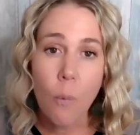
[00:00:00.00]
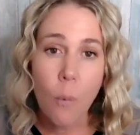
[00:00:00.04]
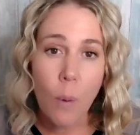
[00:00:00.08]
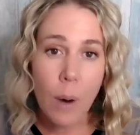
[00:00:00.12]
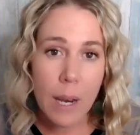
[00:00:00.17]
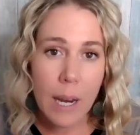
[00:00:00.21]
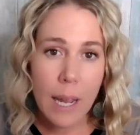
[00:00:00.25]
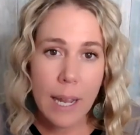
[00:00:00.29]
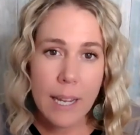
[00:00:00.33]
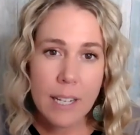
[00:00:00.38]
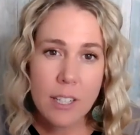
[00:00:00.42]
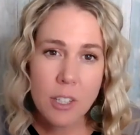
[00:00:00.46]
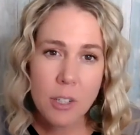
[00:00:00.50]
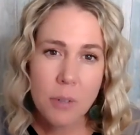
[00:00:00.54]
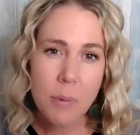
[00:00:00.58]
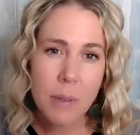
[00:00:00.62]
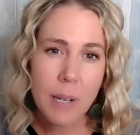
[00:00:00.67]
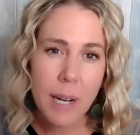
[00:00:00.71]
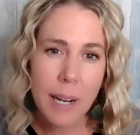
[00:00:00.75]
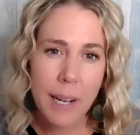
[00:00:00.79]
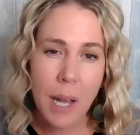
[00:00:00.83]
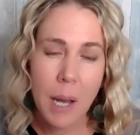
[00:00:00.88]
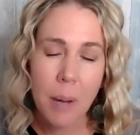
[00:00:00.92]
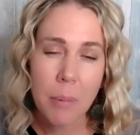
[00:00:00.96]
What I do
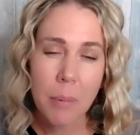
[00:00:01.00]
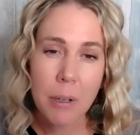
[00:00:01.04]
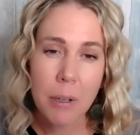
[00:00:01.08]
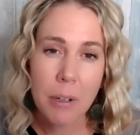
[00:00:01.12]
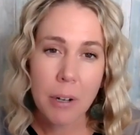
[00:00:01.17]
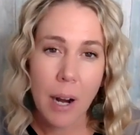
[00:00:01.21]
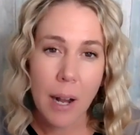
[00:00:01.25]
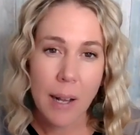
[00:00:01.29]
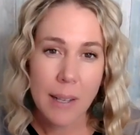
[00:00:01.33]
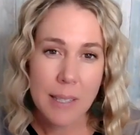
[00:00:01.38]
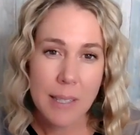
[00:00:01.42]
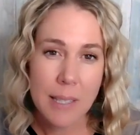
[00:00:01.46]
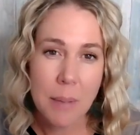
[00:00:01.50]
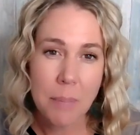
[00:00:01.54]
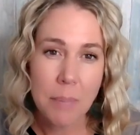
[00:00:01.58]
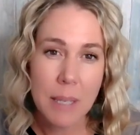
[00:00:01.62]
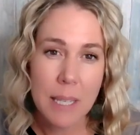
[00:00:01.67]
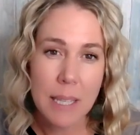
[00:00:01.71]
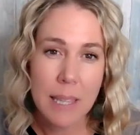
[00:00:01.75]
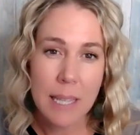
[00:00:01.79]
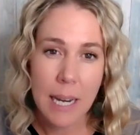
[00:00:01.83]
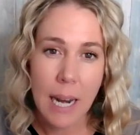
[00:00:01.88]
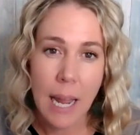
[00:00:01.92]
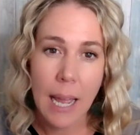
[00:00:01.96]
when I come across
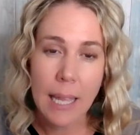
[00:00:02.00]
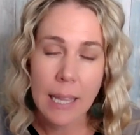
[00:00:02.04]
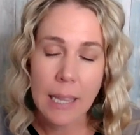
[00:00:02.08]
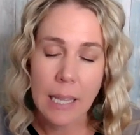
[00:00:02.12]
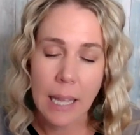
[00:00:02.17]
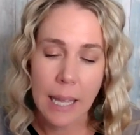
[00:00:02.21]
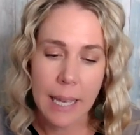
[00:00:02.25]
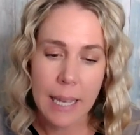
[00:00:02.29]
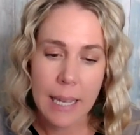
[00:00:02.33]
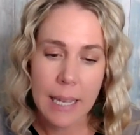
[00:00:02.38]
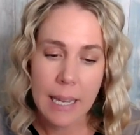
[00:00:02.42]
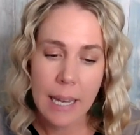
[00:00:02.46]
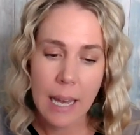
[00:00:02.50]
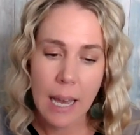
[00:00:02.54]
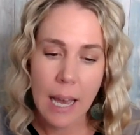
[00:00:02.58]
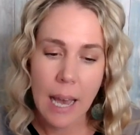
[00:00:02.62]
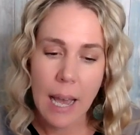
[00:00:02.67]
something that I like,